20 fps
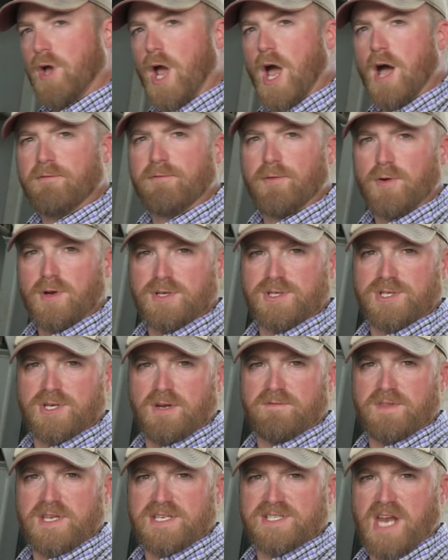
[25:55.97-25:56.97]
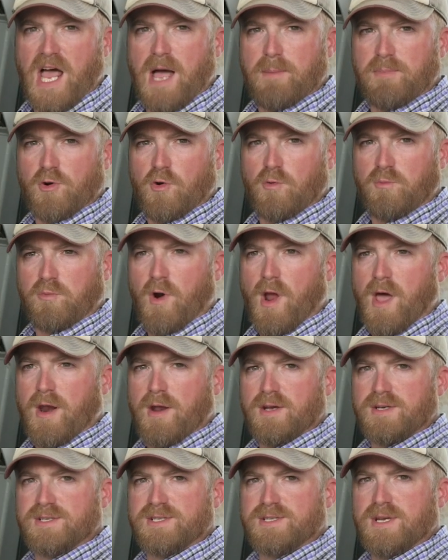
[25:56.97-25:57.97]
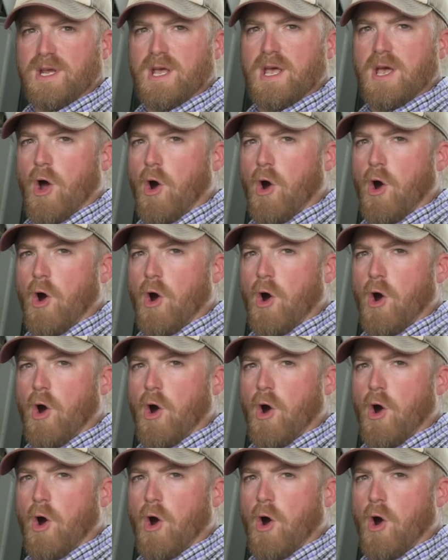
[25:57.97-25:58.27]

coverage of these topical products